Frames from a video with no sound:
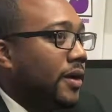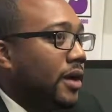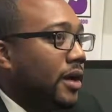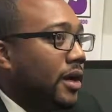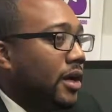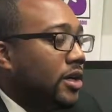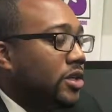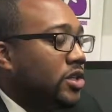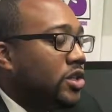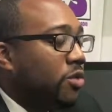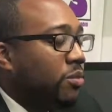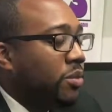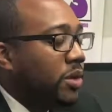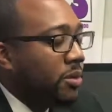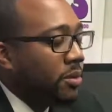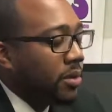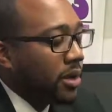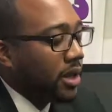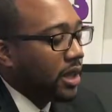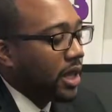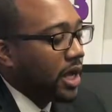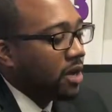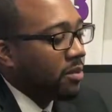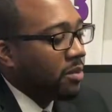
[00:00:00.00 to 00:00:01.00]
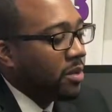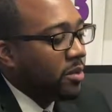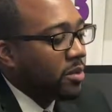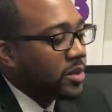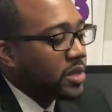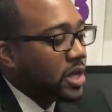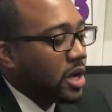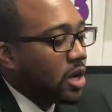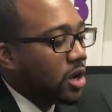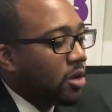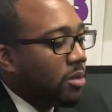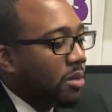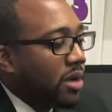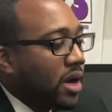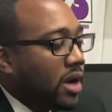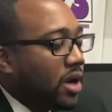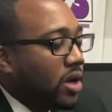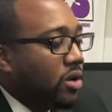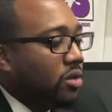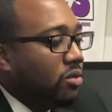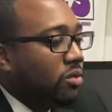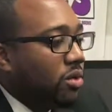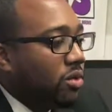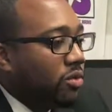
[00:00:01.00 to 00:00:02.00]
So a lot of people talk
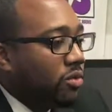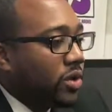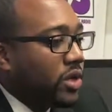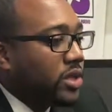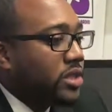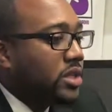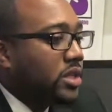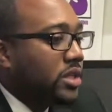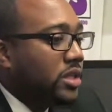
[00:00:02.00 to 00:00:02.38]
about what Russia